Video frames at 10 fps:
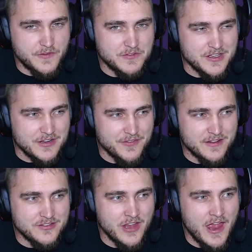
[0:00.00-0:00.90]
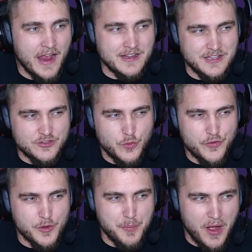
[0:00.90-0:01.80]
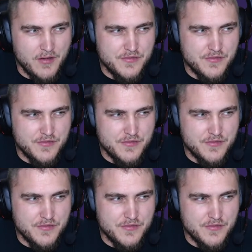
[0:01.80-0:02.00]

defense and less when they're above?